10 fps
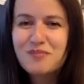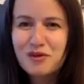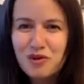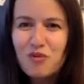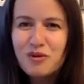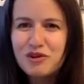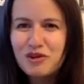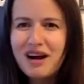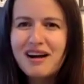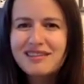go with your
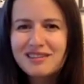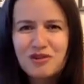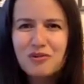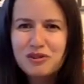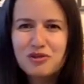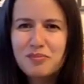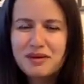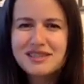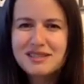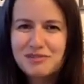heart and go with your
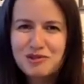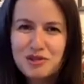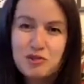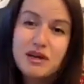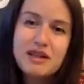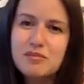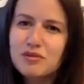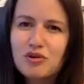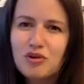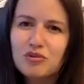passion, because you can't be
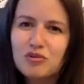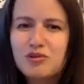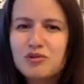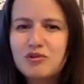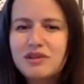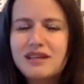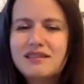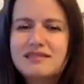wrong when you're doing that.